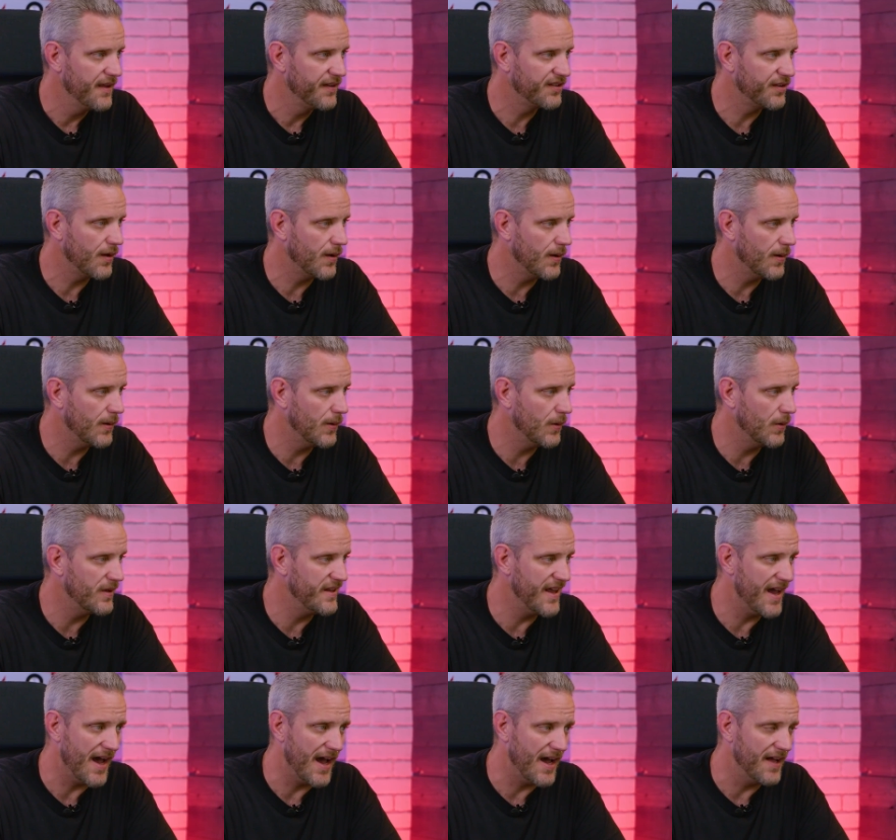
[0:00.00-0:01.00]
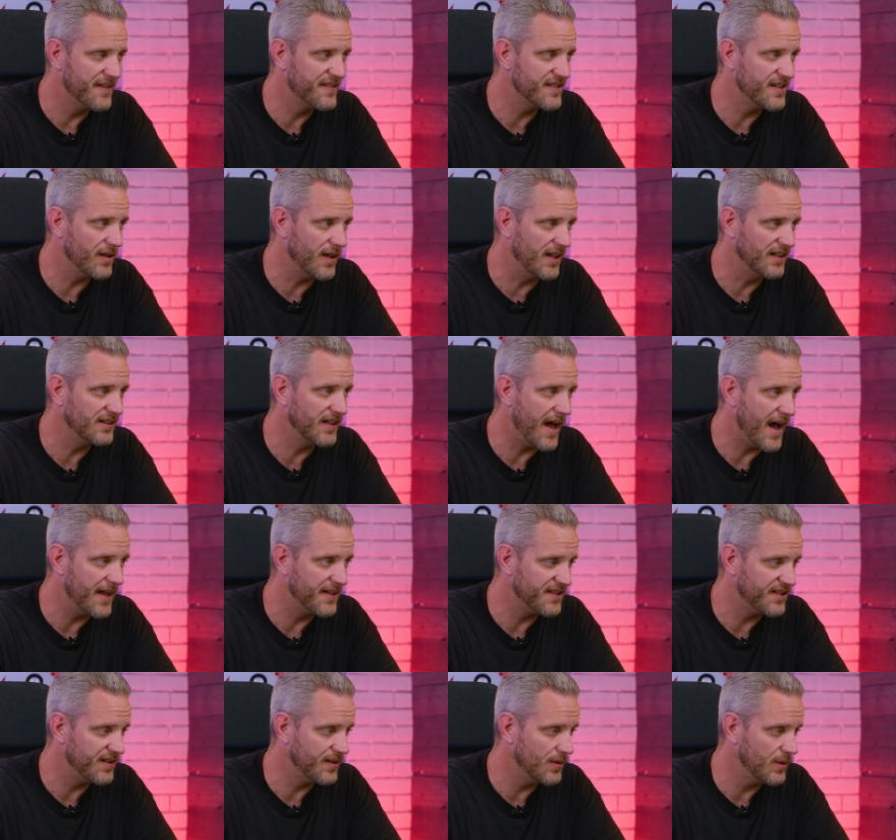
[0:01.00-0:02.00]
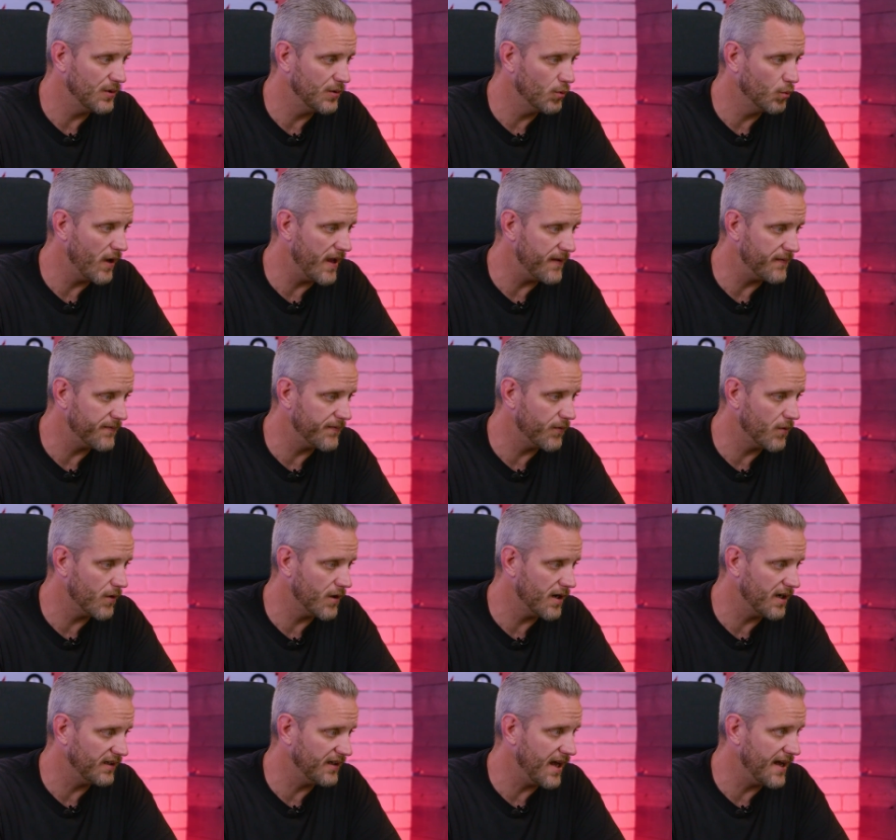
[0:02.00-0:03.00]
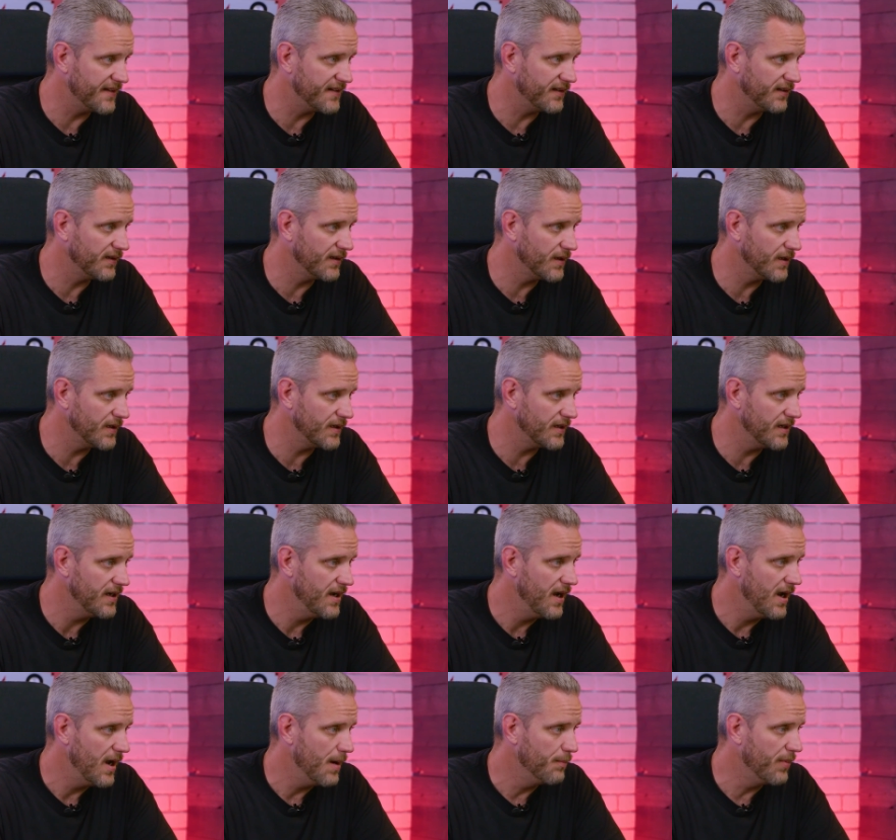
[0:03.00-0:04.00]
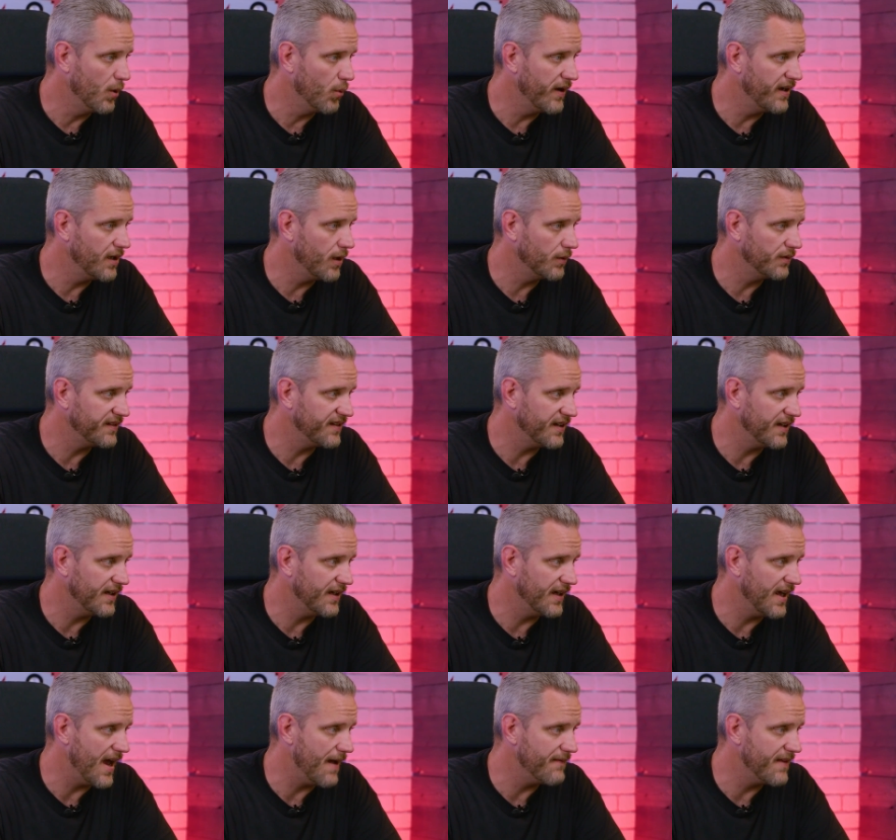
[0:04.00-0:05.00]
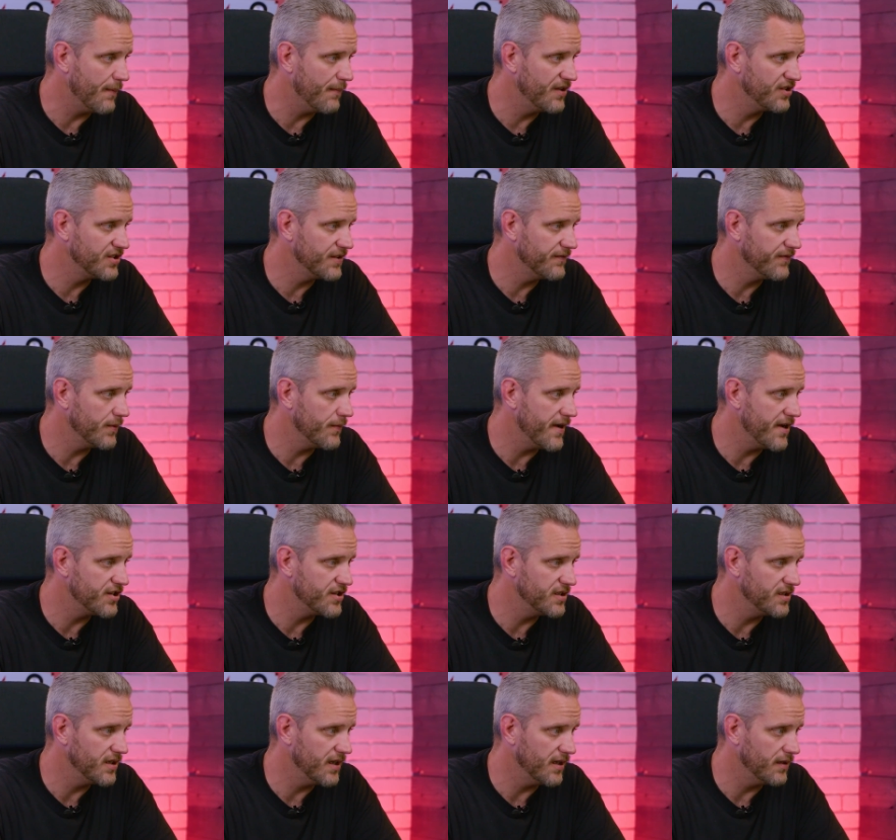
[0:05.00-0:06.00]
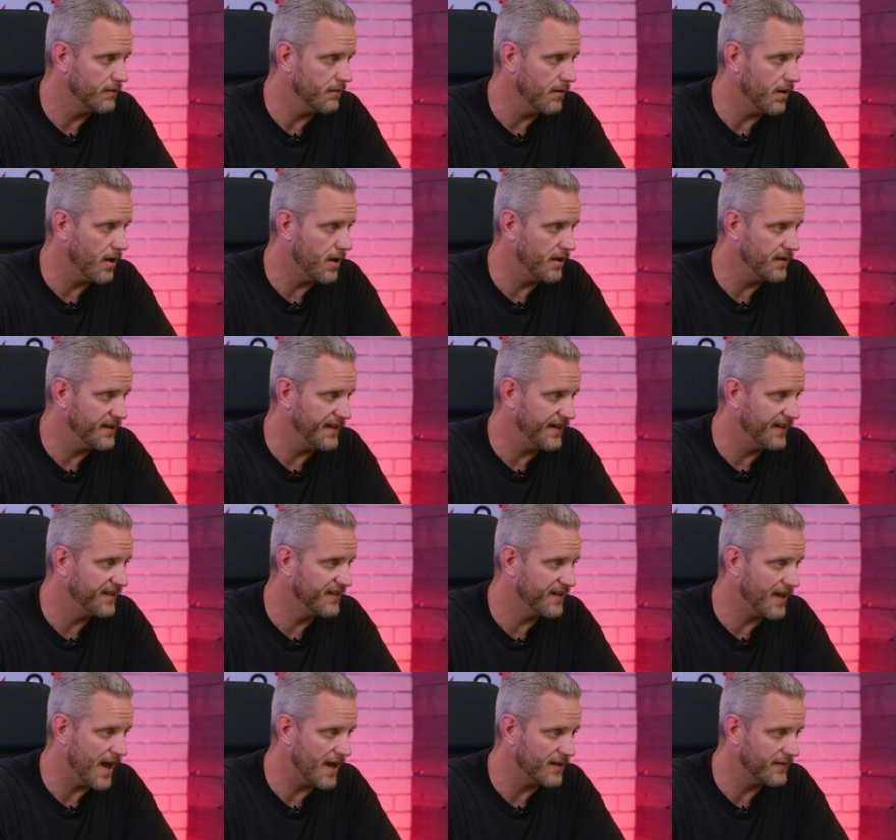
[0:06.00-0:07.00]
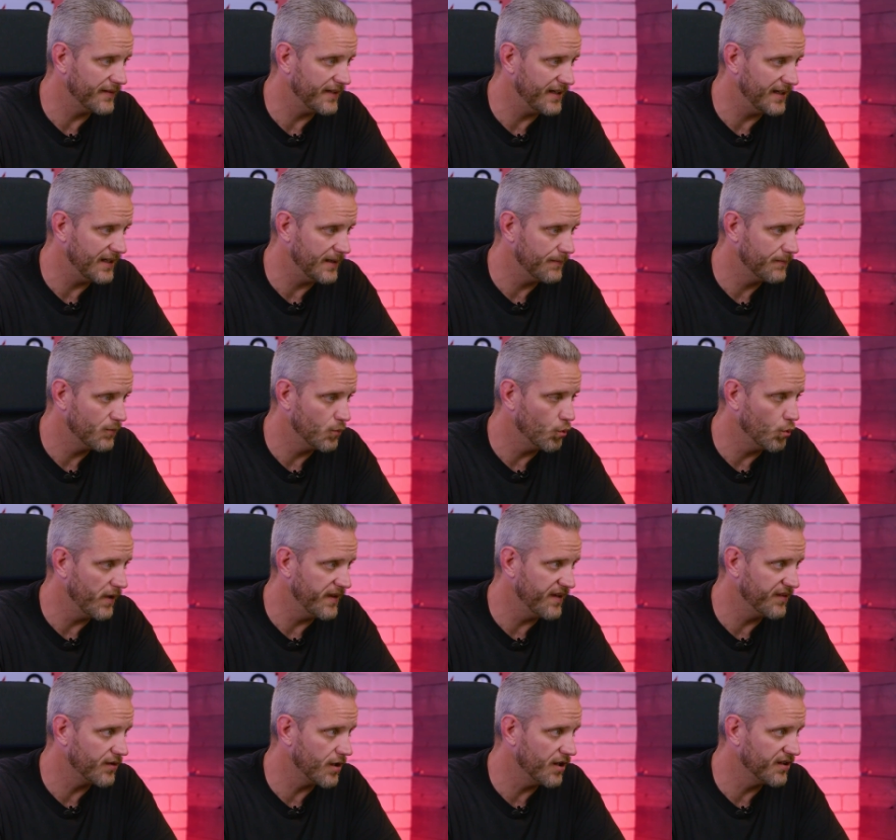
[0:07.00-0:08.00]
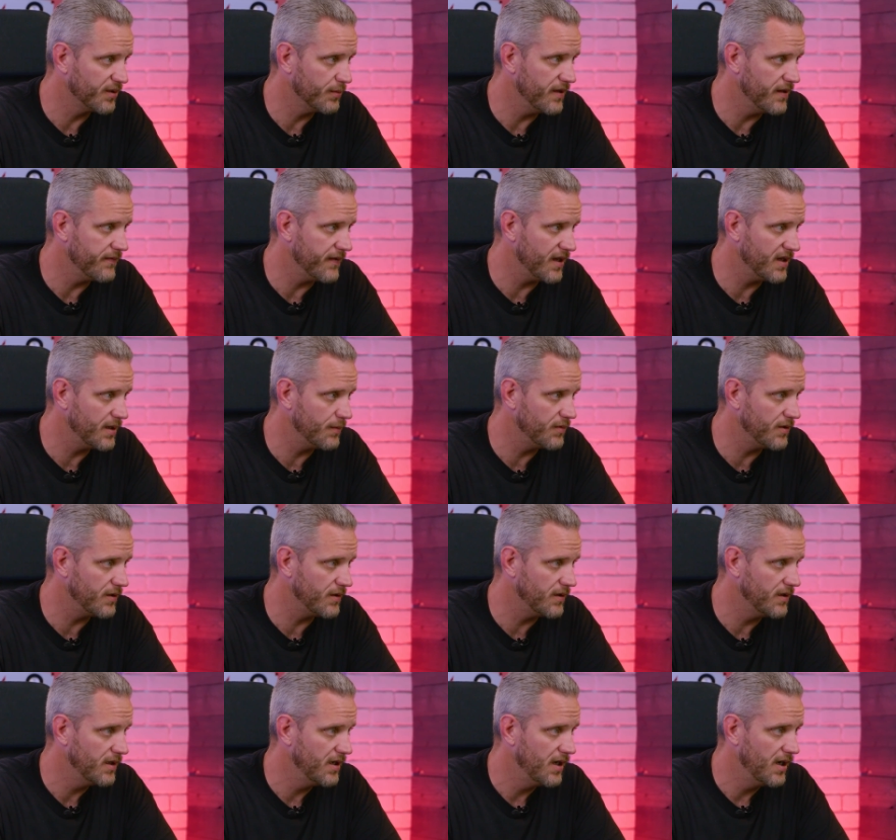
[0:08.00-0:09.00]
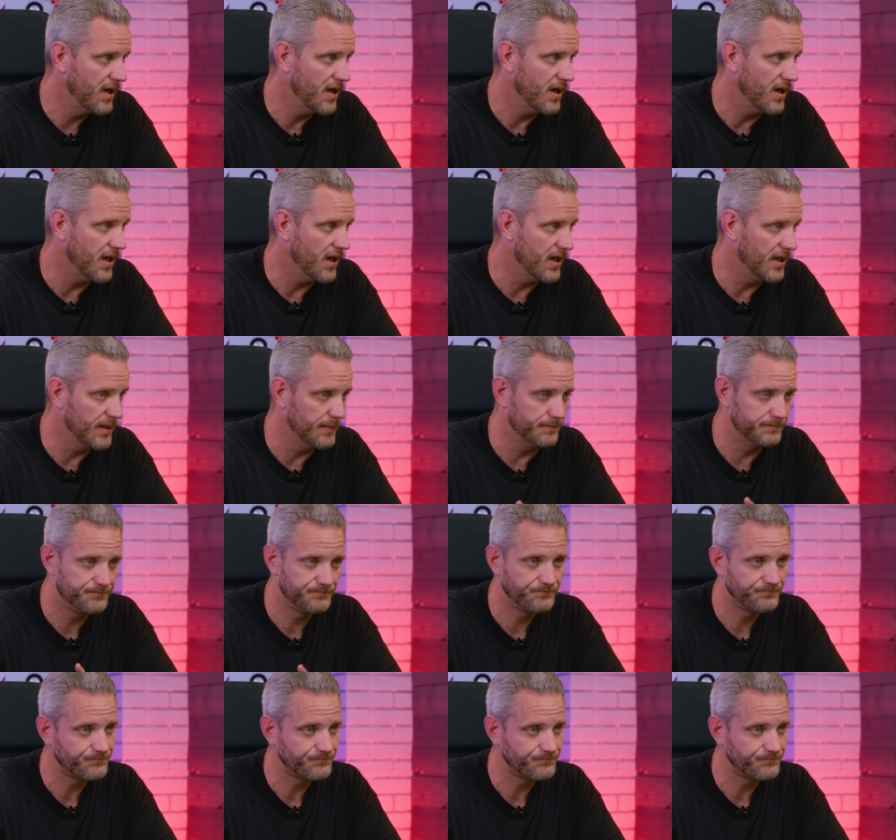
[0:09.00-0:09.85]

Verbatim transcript: so yeah, still a lot to wait for, a lot to learn. But we don't uh, have that much information yet on exactly when these cards are going to be available. Um,